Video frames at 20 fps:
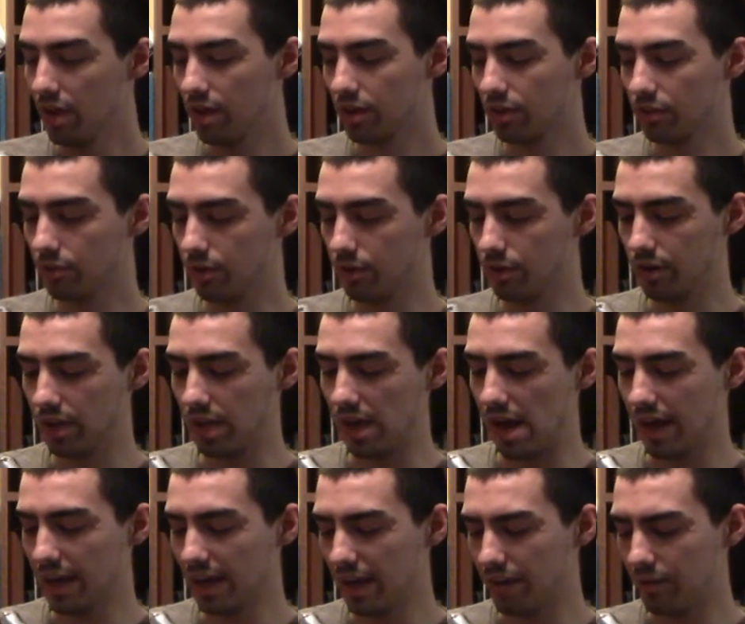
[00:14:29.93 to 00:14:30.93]
Because literally,
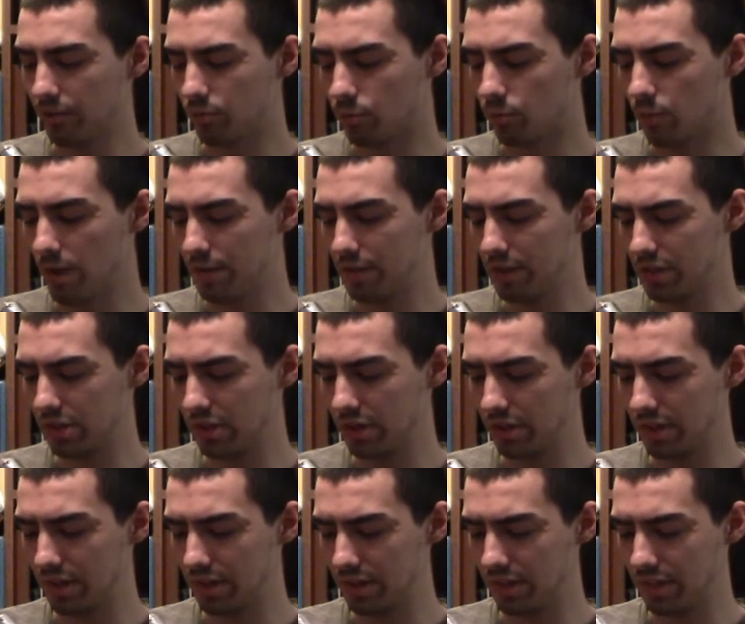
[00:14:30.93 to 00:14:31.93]
I got rivets
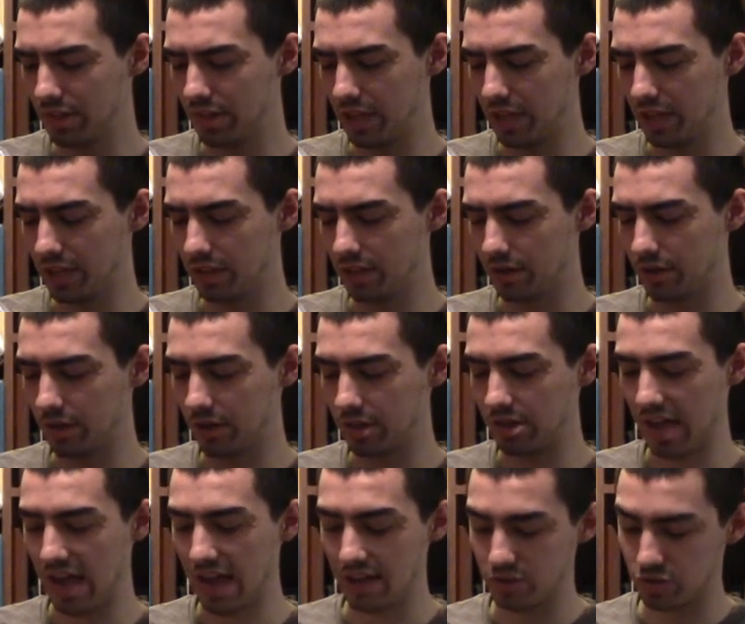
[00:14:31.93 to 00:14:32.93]
on this thing that are
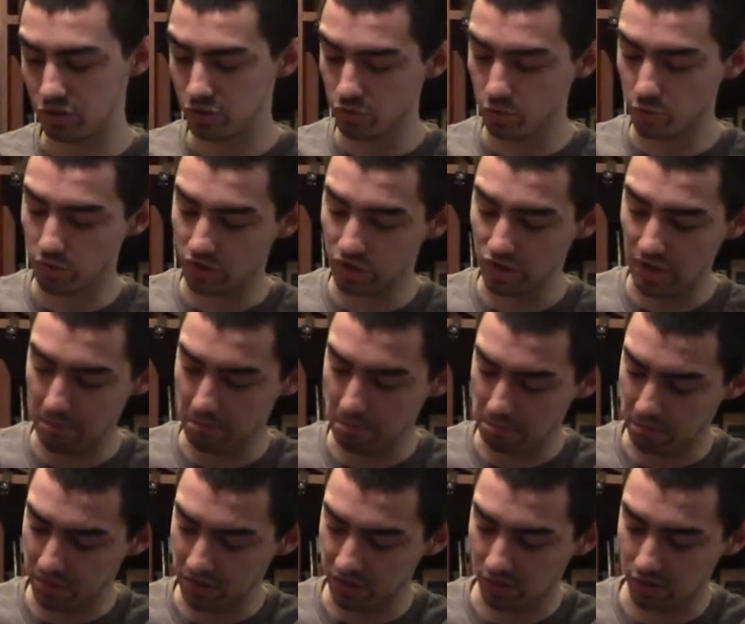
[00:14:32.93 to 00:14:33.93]
attached to a
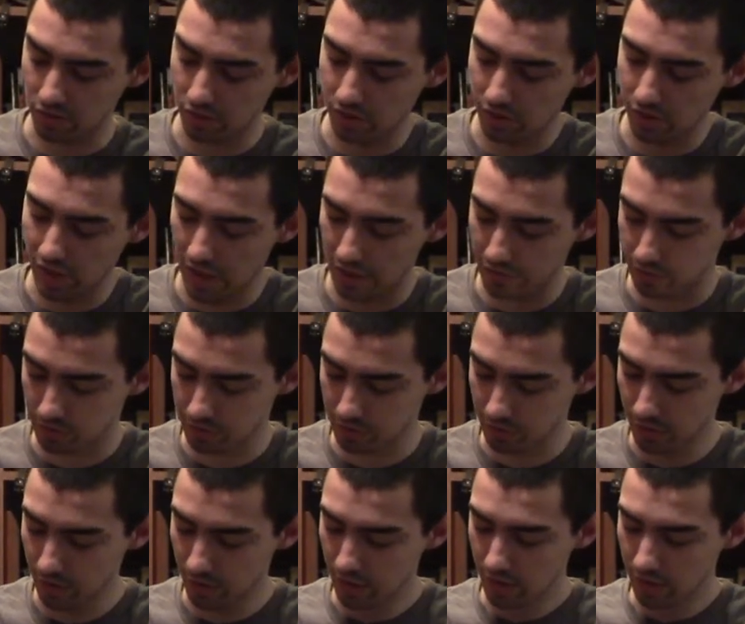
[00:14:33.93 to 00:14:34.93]
separate piece of
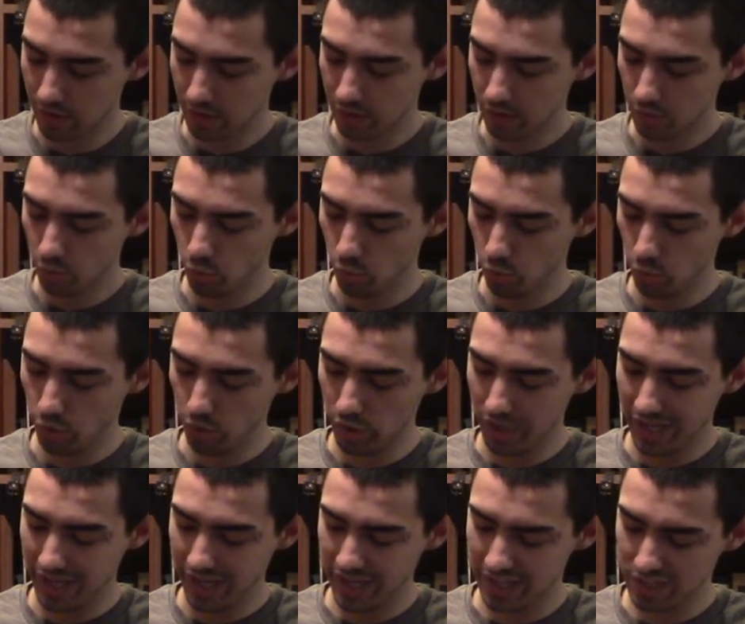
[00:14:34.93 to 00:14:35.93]
leather,
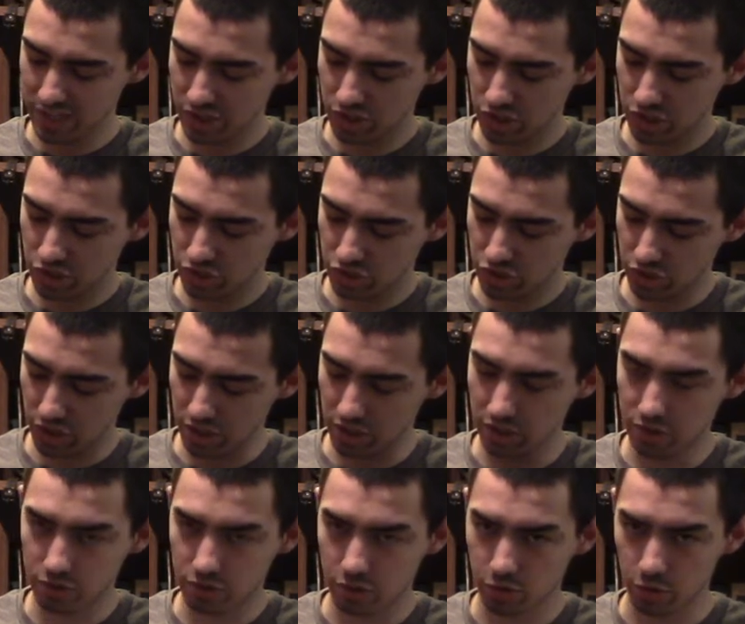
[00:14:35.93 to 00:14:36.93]
which,
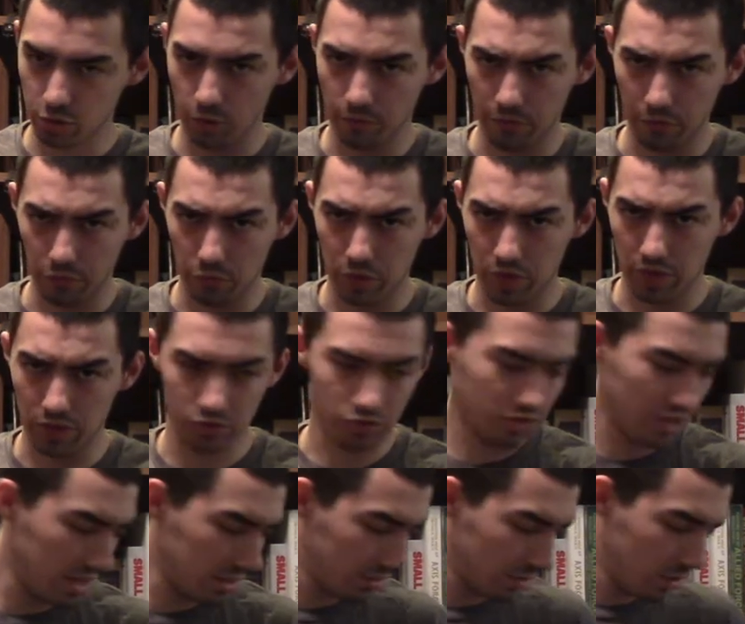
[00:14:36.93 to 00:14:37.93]
in truth, if we
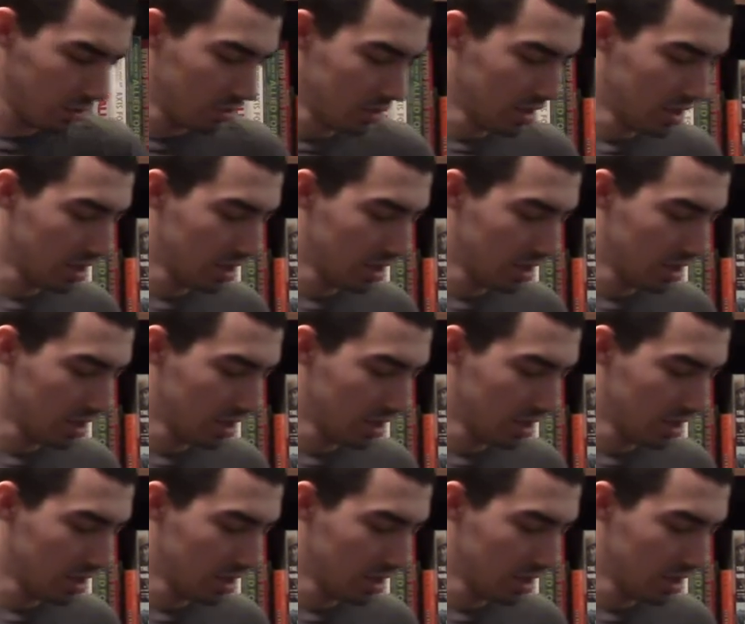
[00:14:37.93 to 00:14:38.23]
understand though,